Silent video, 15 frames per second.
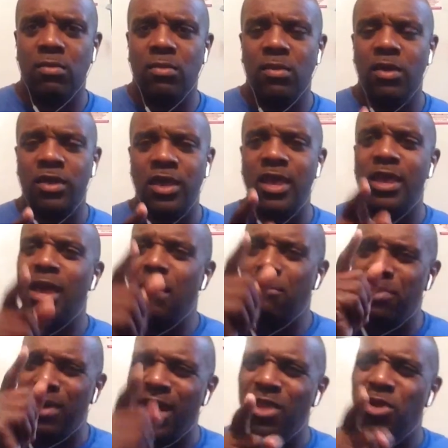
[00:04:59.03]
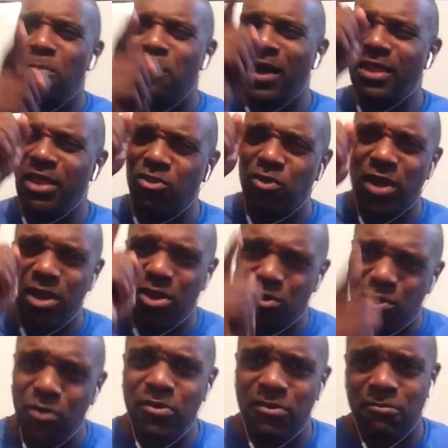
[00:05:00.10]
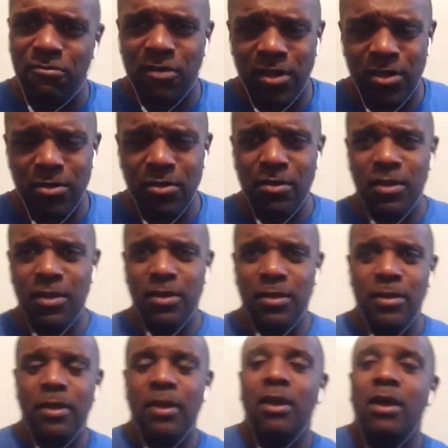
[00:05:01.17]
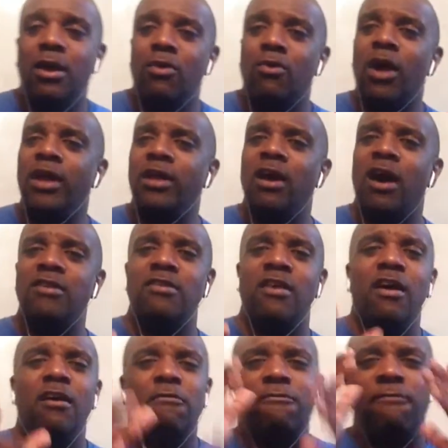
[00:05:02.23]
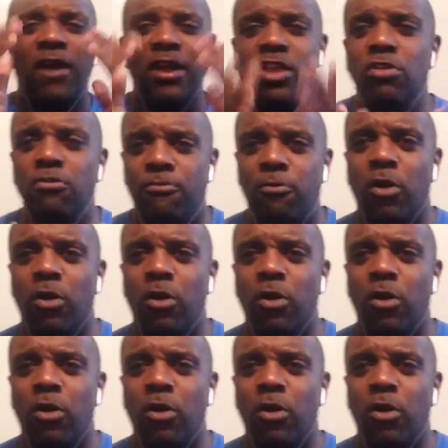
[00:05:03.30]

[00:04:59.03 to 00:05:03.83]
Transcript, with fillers: Okay? Behind your back, they're trying to crucify you. Right, guys. Thank you for